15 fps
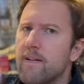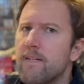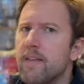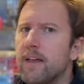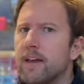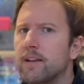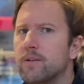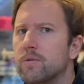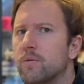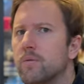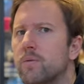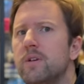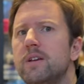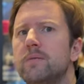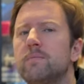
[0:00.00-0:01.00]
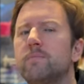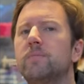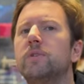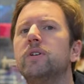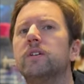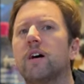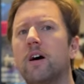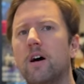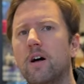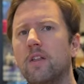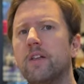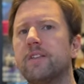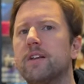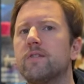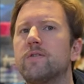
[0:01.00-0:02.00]
and we put all
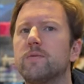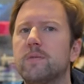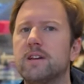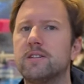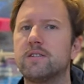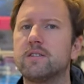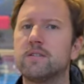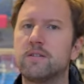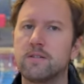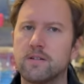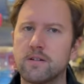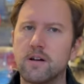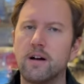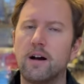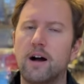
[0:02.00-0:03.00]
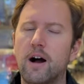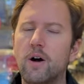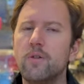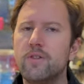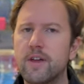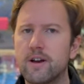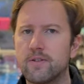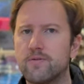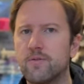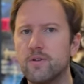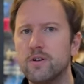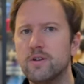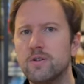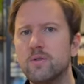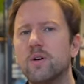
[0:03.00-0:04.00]
that information out there for
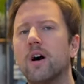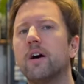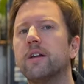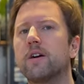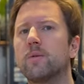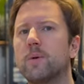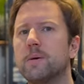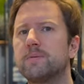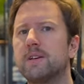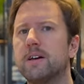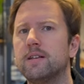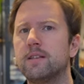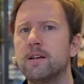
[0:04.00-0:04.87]
you on our website.